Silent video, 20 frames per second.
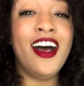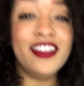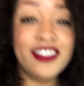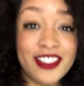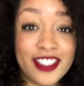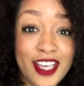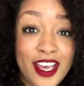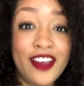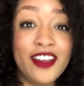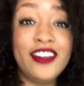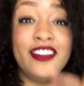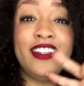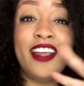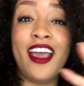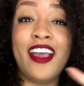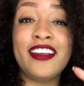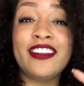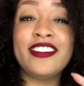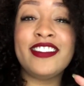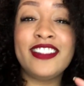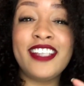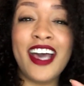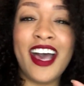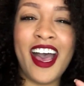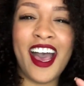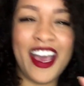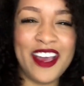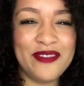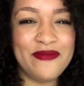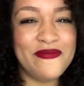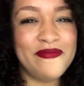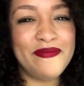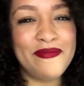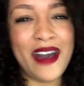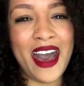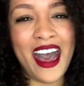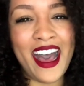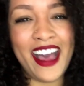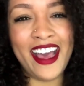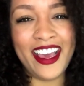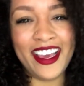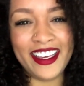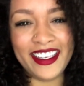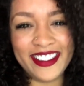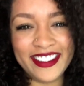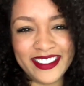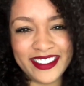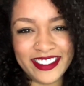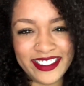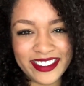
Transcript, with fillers: Until next time, bye.